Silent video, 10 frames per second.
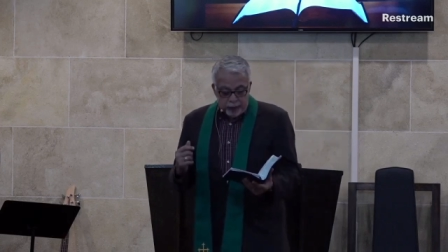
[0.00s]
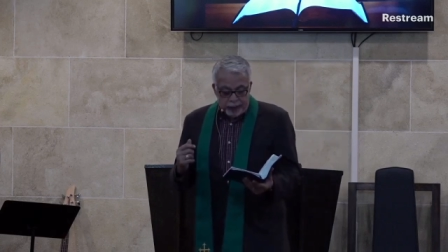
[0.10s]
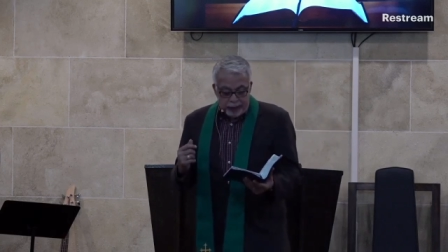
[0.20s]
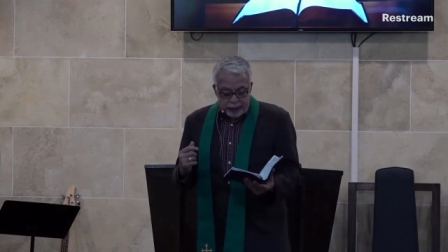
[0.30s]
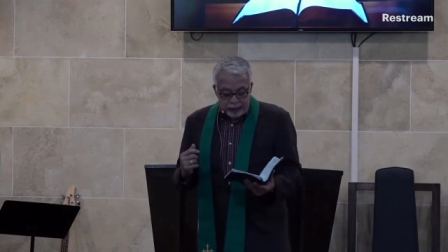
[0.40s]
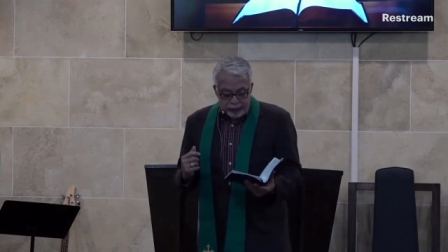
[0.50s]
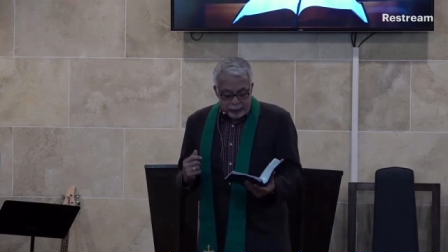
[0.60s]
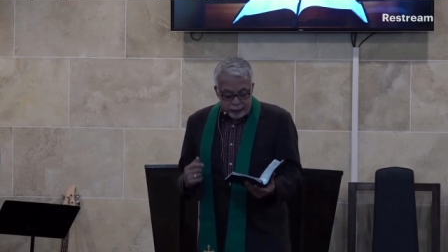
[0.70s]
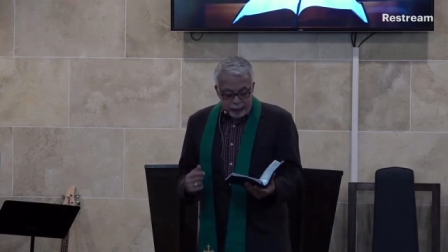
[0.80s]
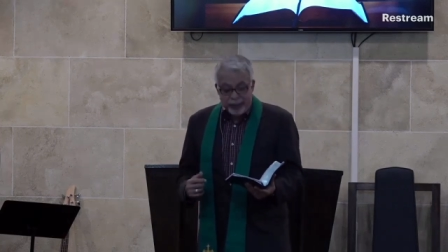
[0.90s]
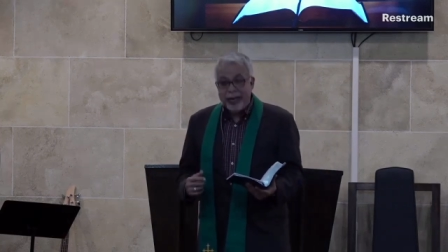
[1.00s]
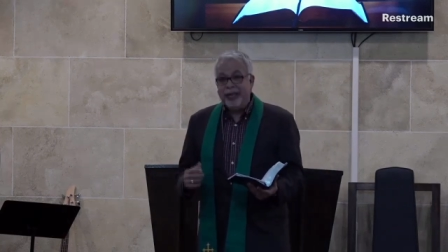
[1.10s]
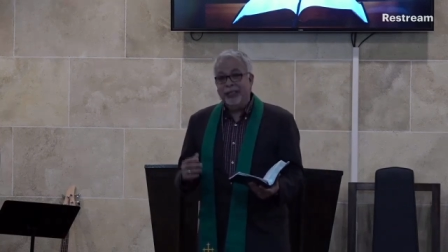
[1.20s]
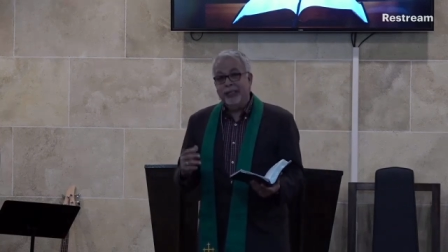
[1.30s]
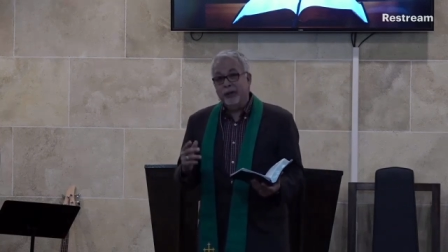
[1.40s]
because there are
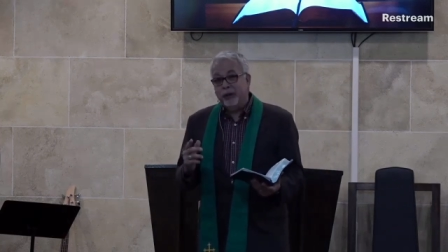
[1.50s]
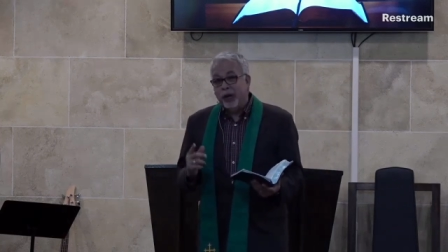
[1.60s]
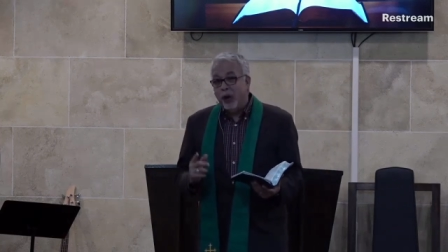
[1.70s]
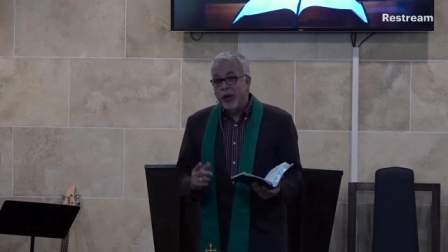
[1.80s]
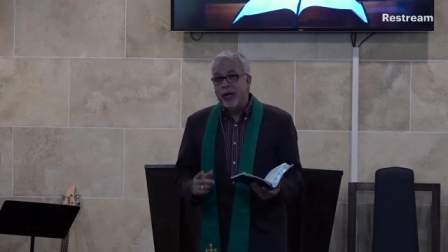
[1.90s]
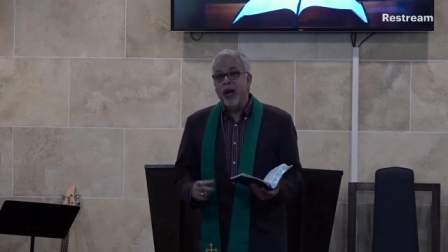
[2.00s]
things that are going